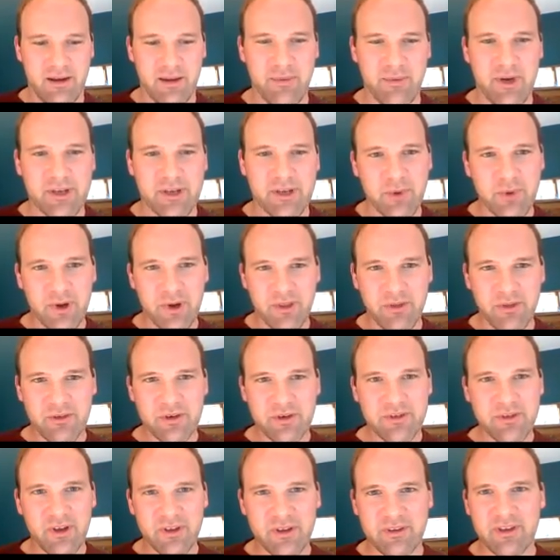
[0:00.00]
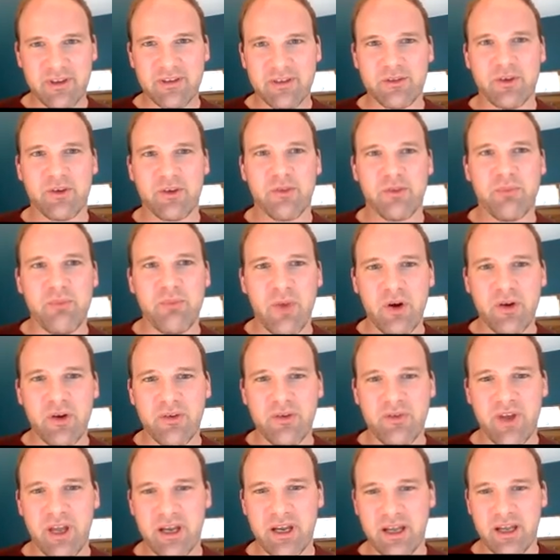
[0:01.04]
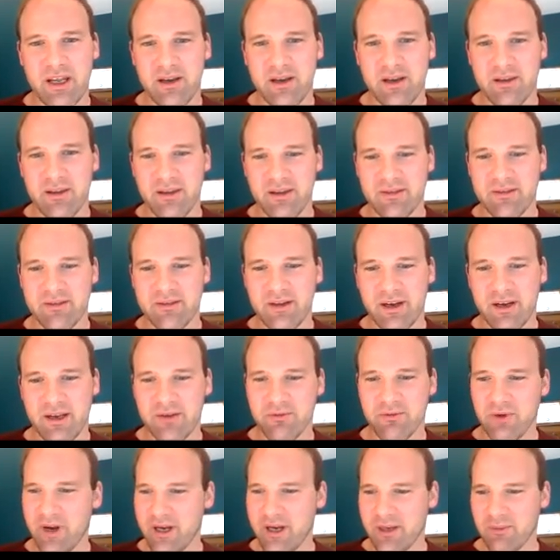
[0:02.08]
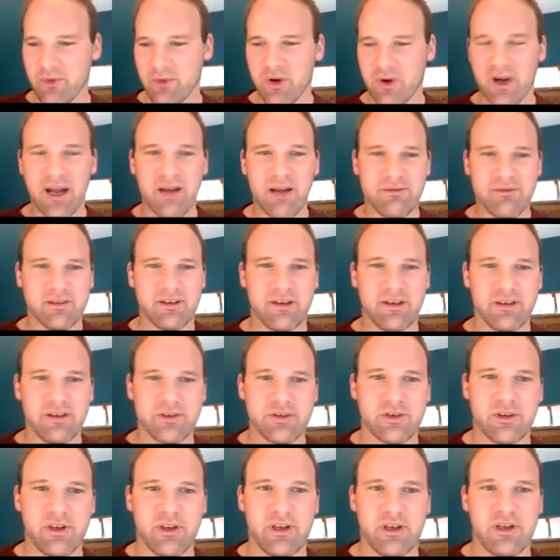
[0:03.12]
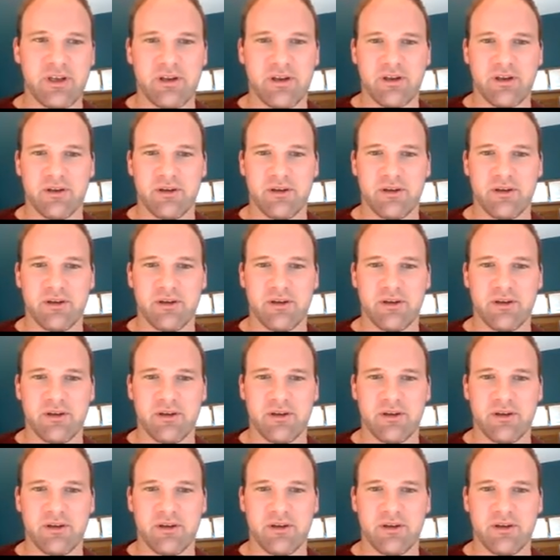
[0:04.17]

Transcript: And then it's one of the results that sort of motivated the study of random graphs initially.